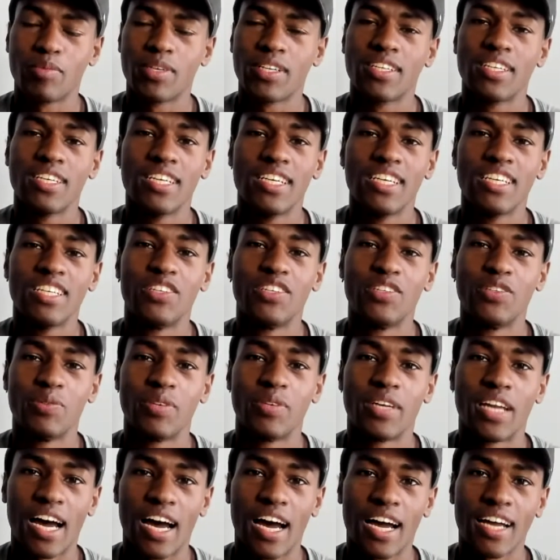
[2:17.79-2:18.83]
Please do
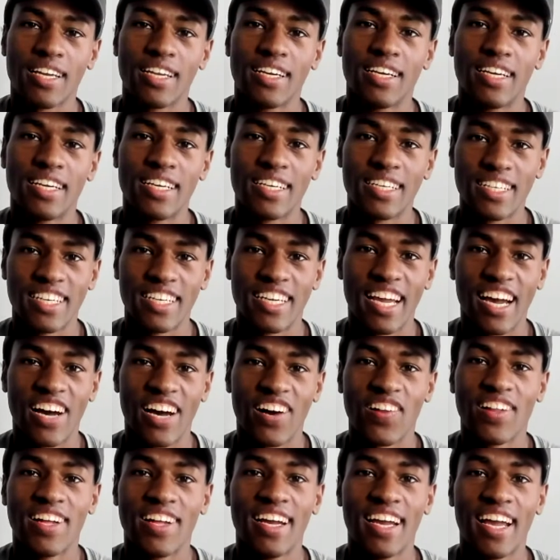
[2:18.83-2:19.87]
not
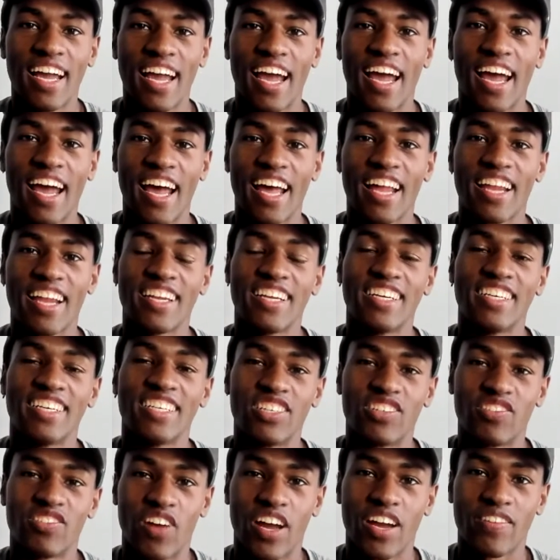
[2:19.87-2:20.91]
yell at
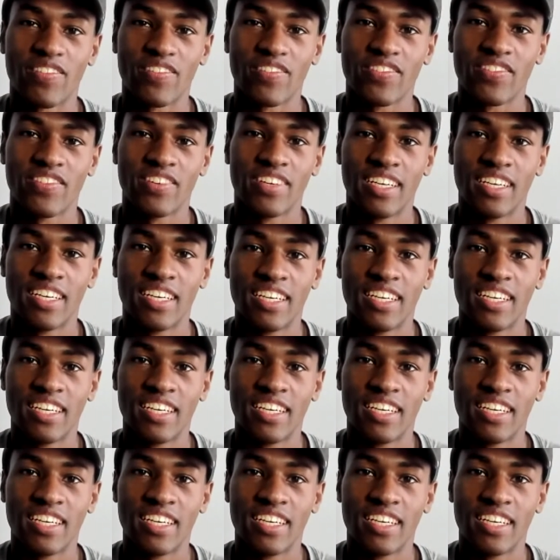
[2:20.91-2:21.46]
your ref.